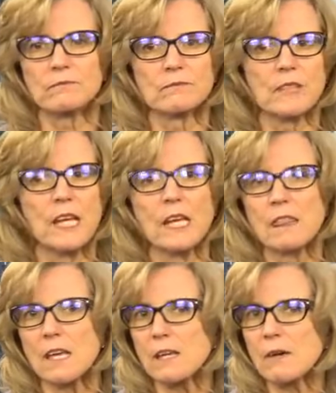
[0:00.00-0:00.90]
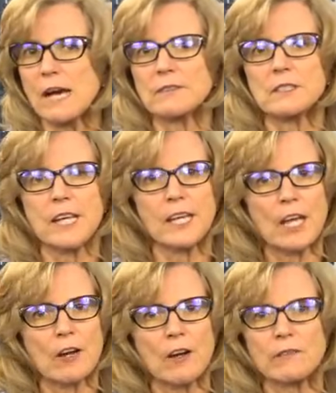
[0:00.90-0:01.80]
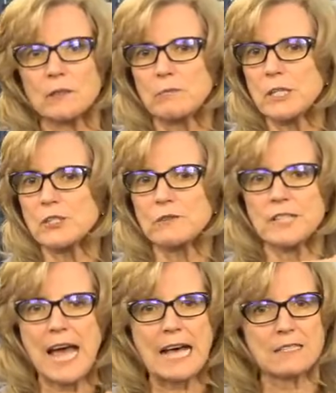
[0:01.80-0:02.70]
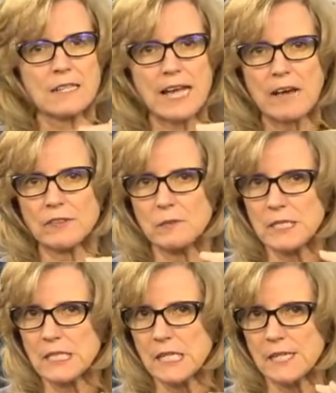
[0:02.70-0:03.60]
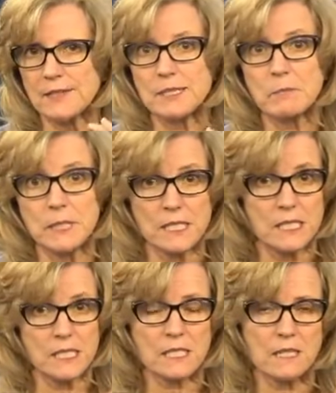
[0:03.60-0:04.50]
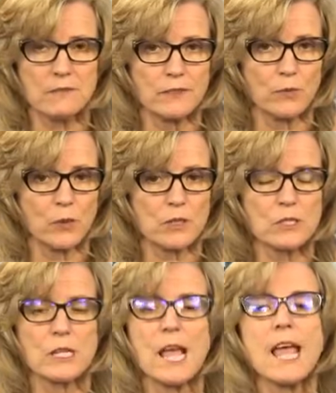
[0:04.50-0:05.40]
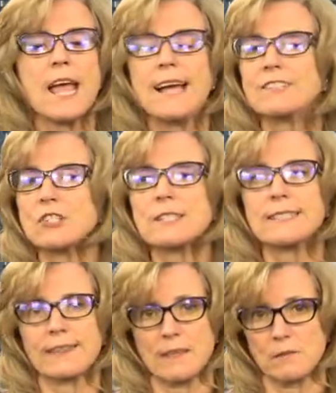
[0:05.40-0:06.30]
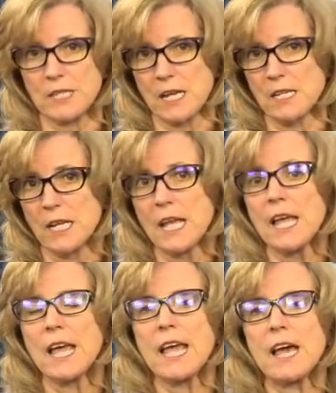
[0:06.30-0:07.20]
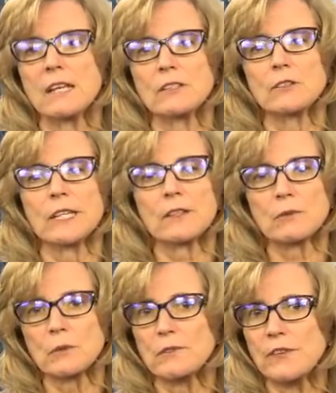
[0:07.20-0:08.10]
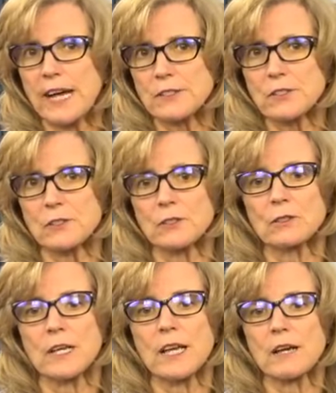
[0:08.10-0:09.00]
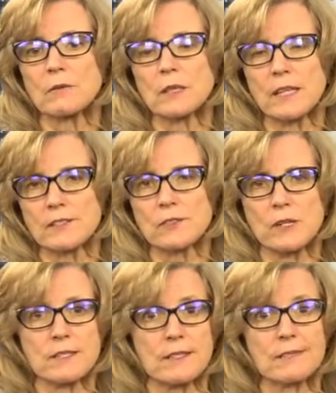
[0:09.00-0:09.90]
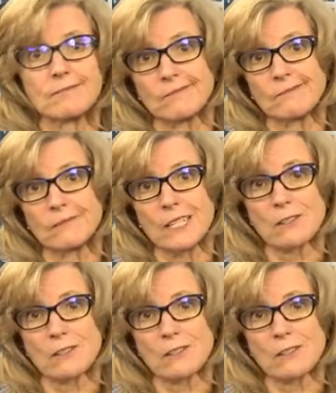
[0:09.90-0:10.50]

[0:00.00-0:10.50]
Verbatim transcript: thing that you have to take care of, a bunch of tasks that have to be done in this business of divorce, and just get them done. And you'll get through it faster and with less stress and less